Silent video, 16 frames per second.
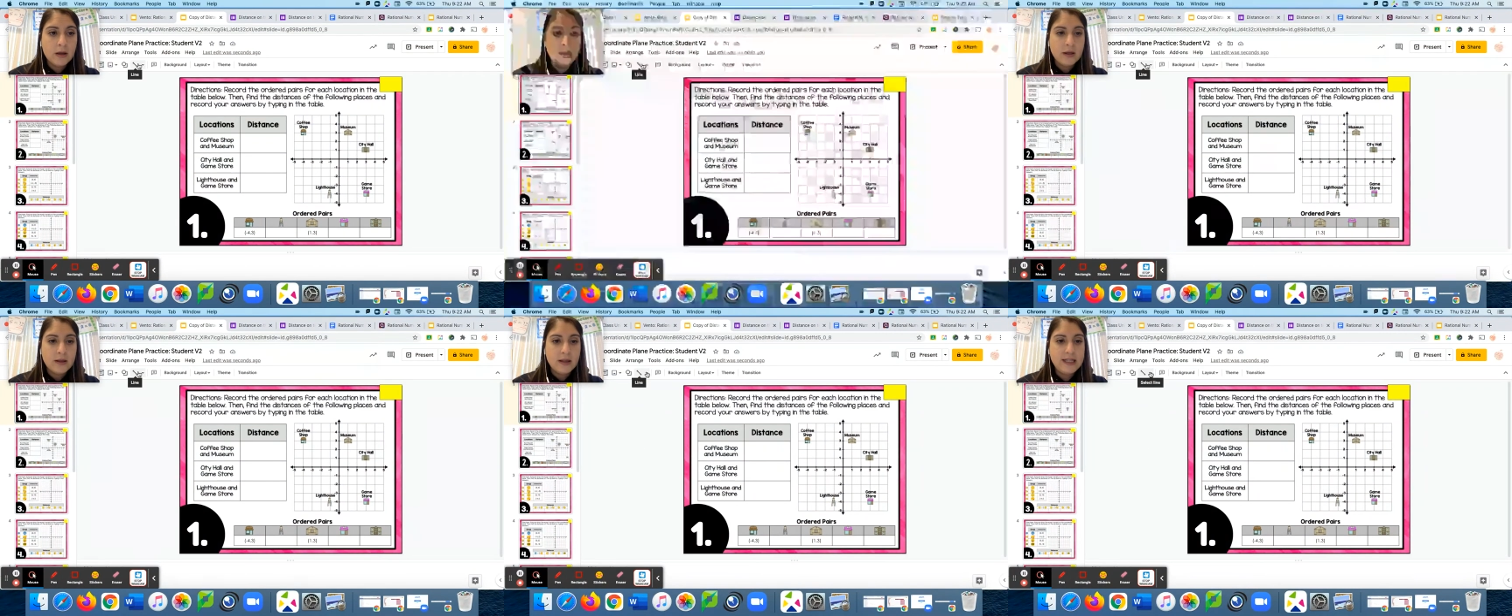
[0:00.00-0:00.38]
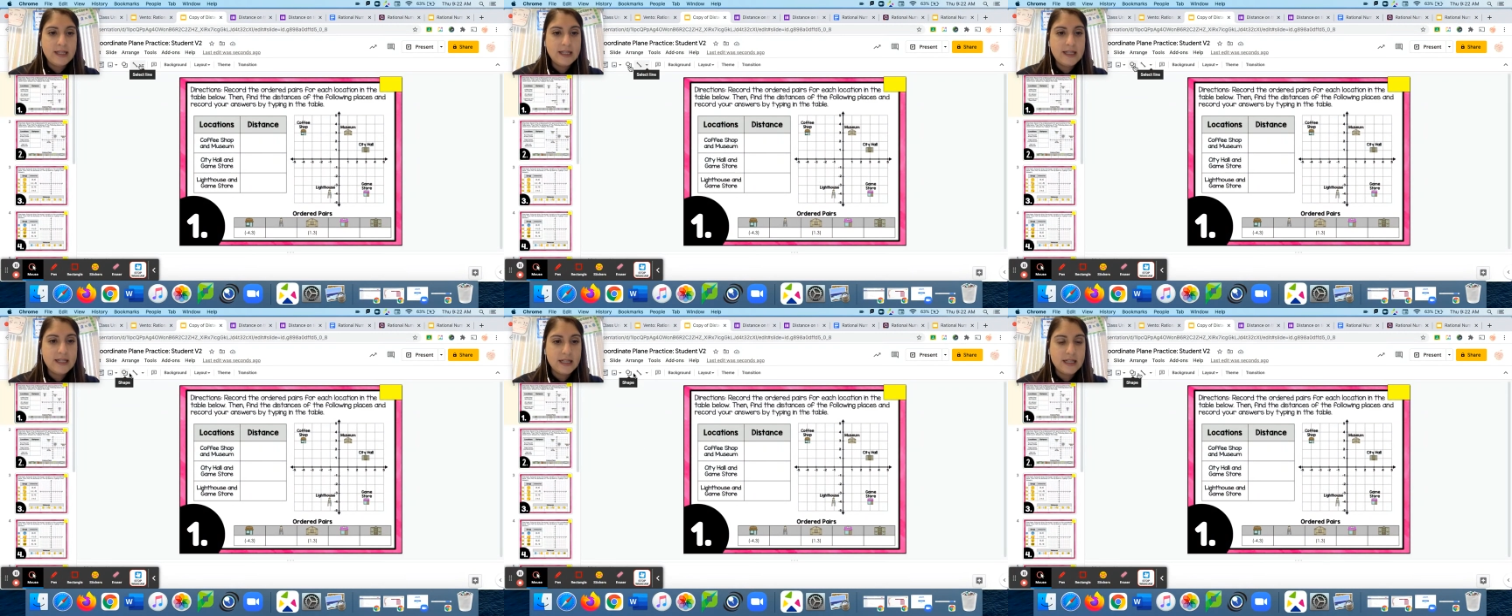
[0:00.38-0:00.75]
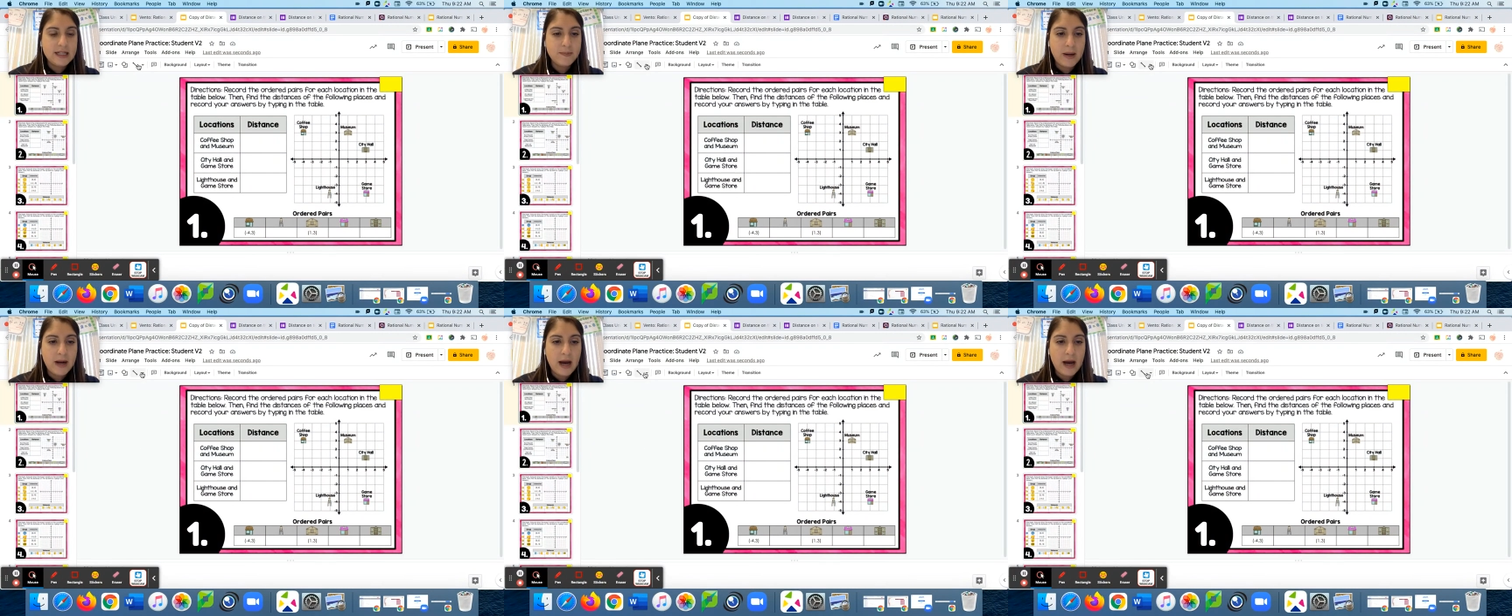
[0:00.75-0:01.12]
distance,
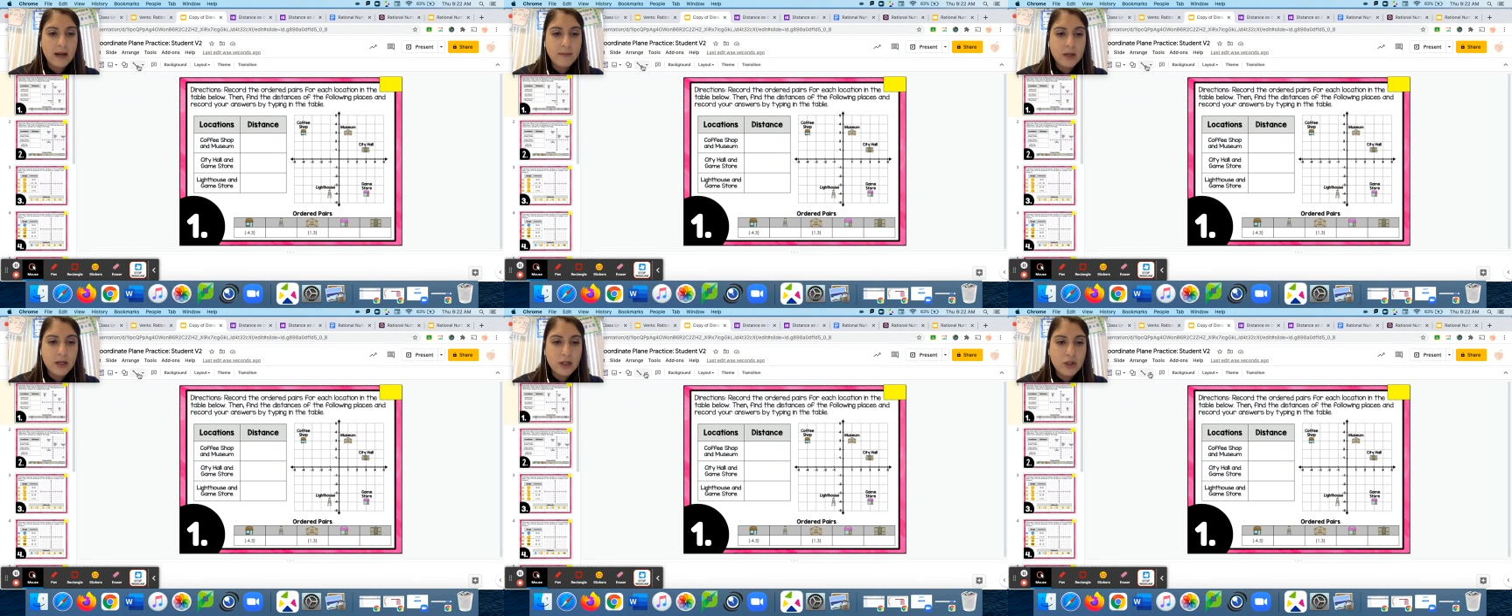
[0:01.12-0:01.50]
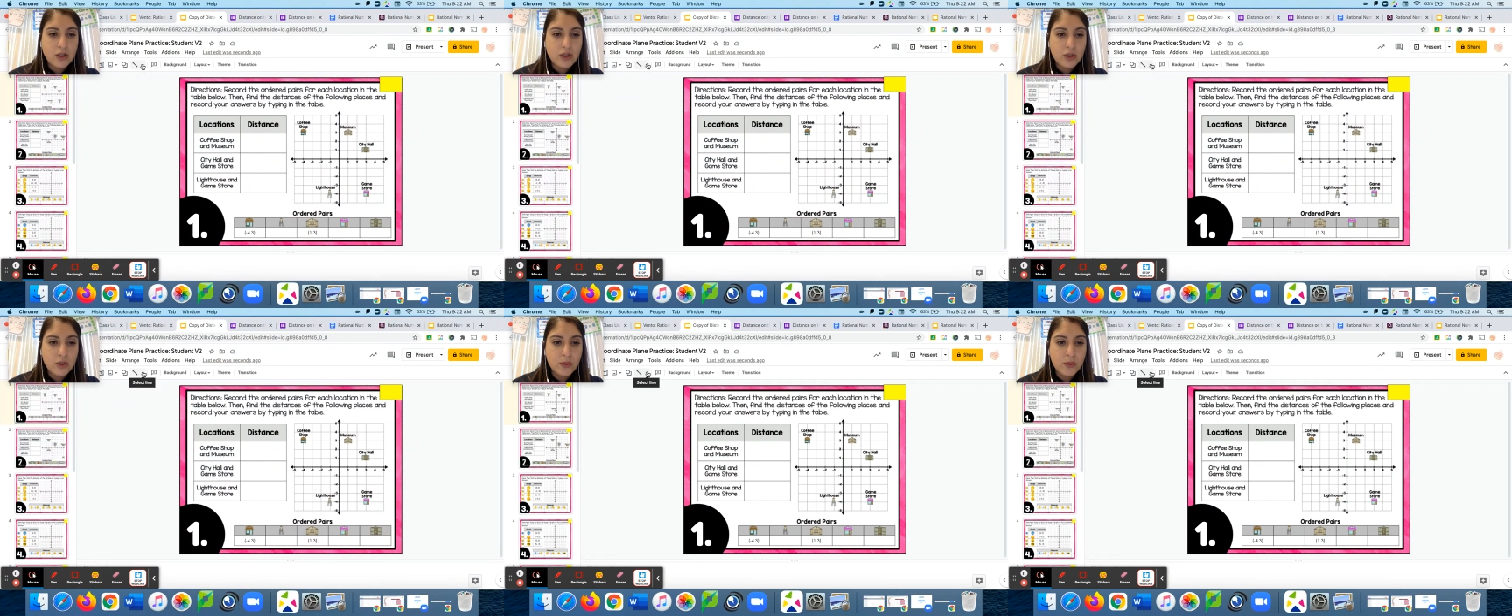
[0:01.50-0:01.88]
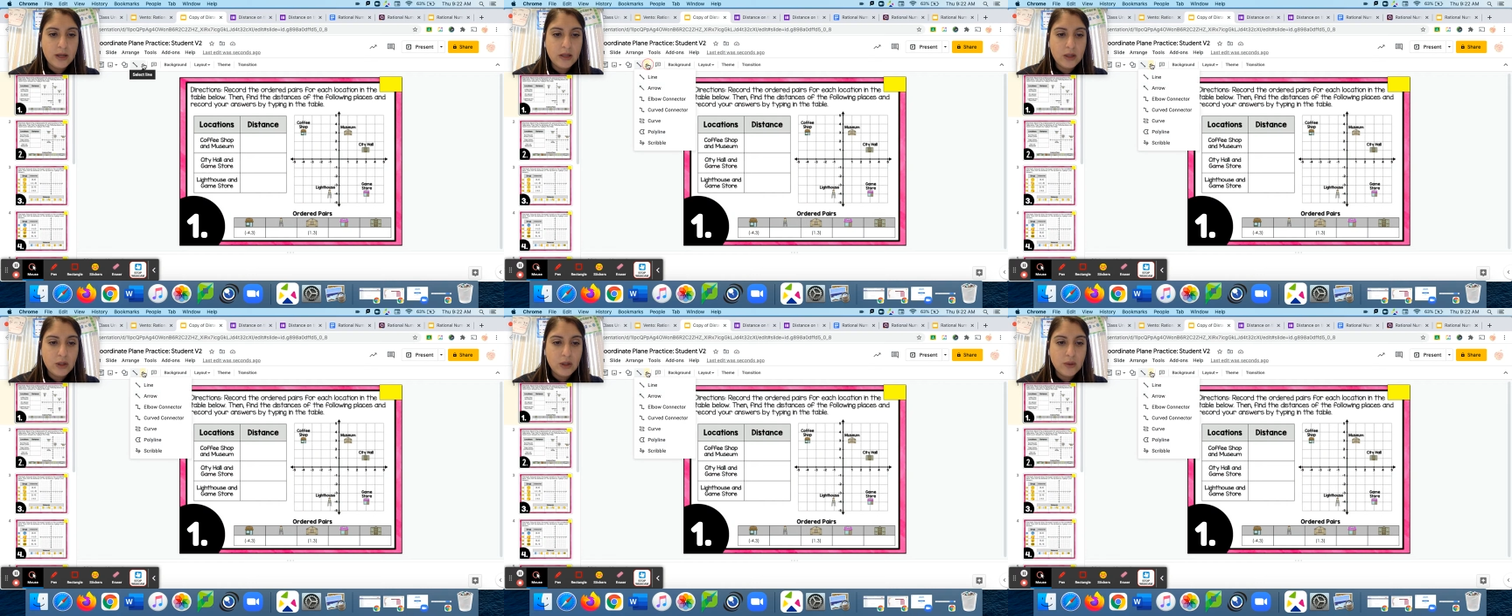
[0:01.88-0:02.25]
but I'm going to do
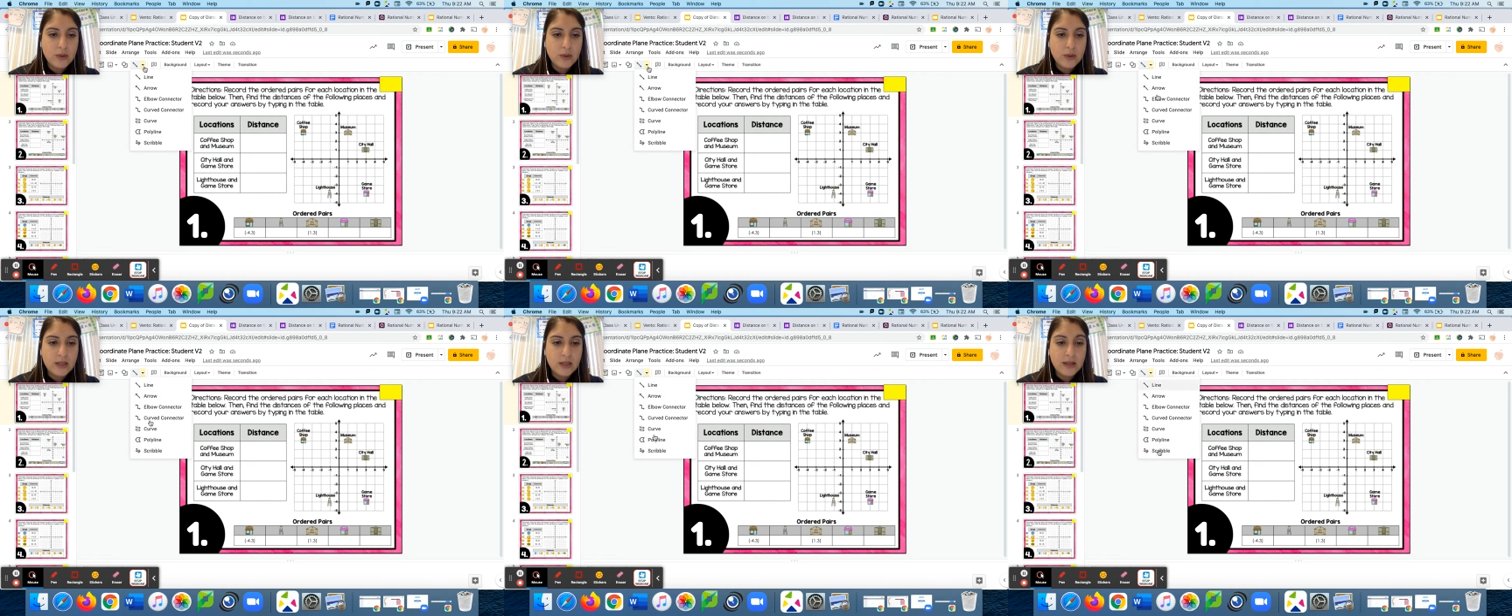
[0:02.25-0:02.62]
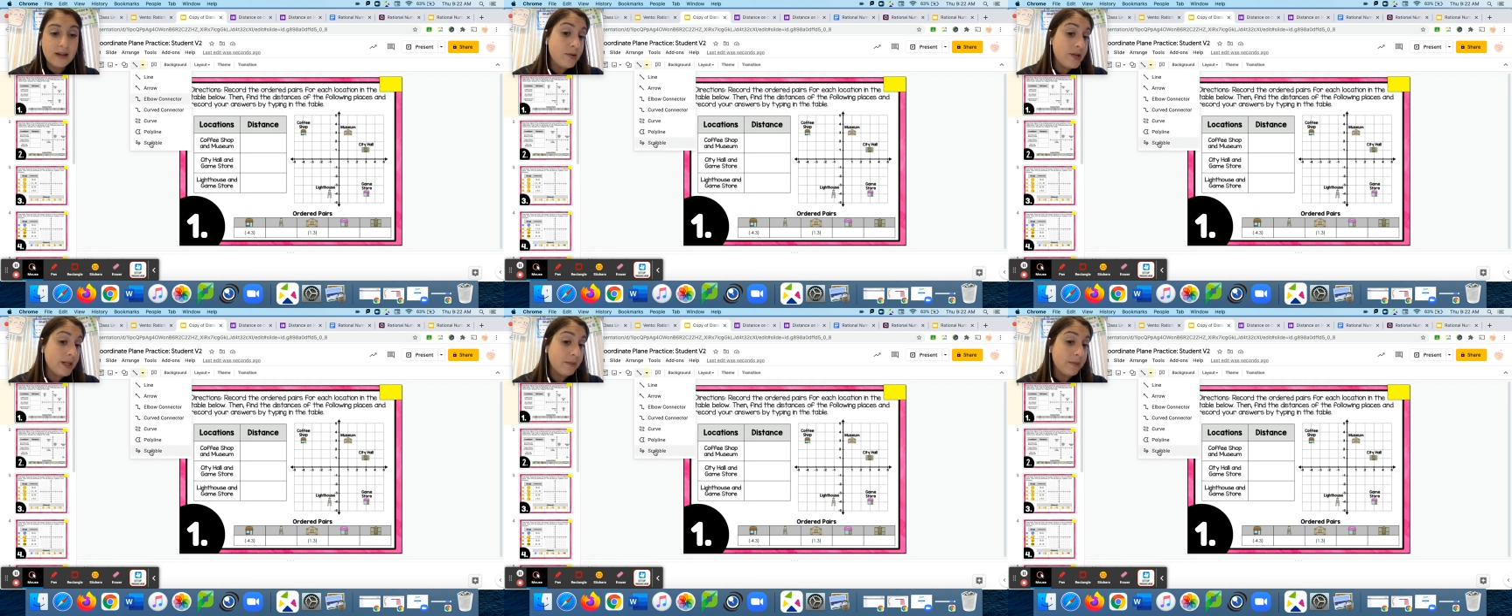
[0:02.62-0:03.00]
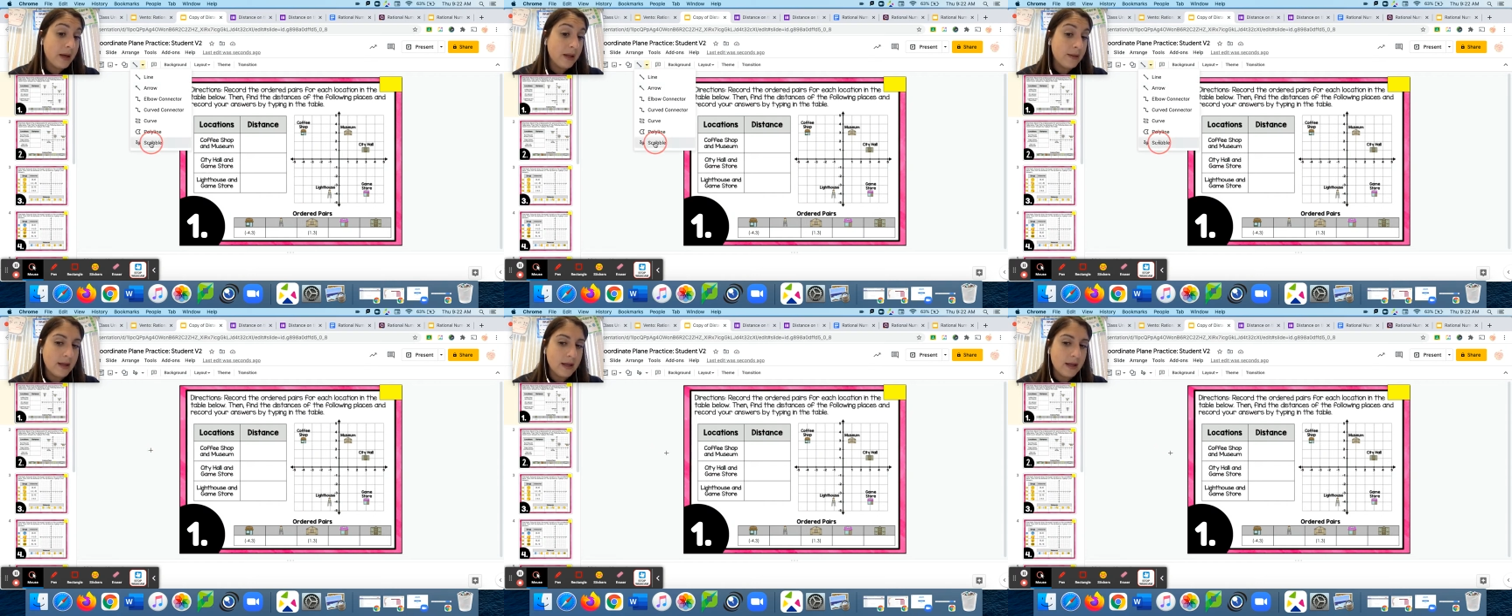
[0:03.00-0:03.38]
it using the counting
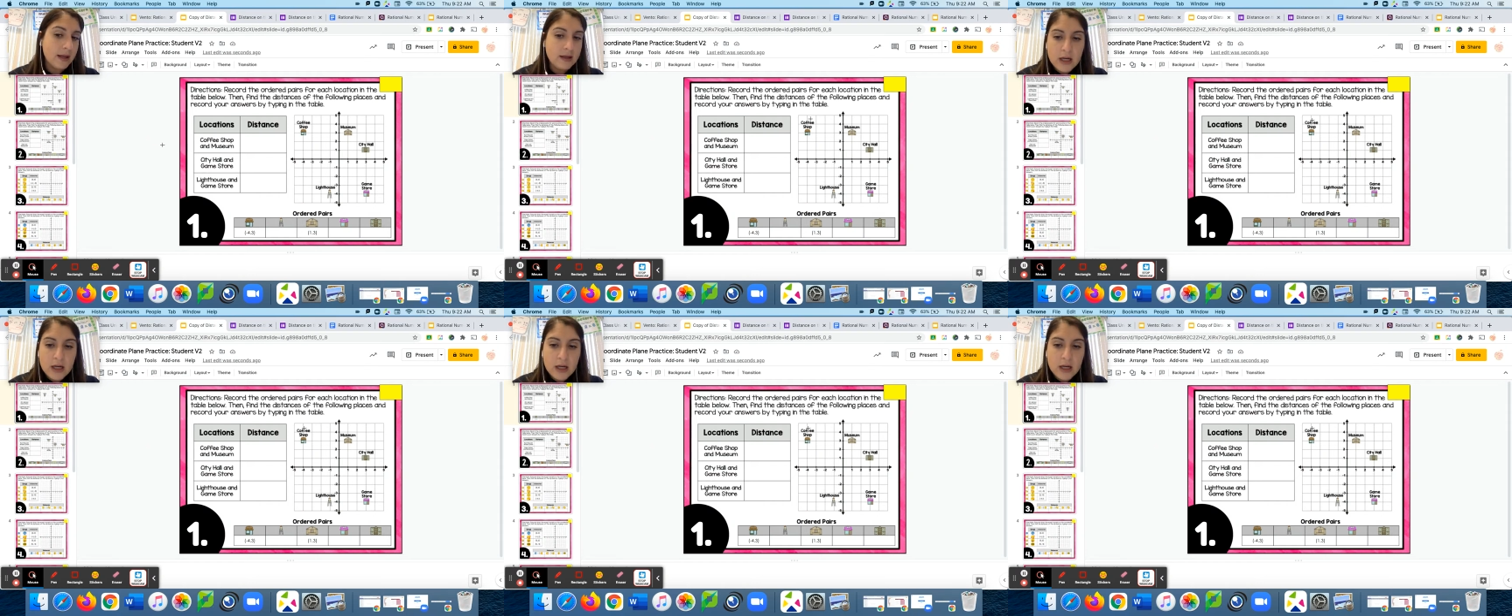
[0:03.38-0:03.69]
method.